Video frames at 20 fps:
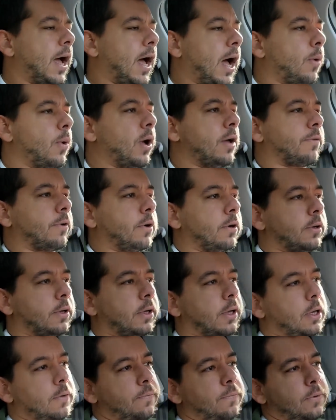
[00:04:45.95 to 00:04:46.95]
However,
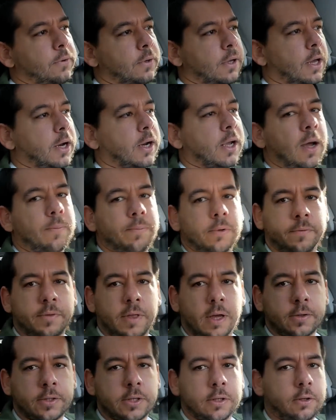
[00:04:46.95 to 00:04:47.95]
if you got a couple of
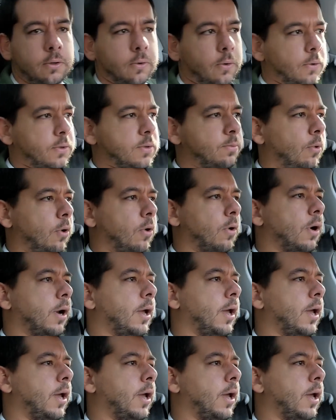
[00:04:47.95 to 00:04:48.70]
€1,000 more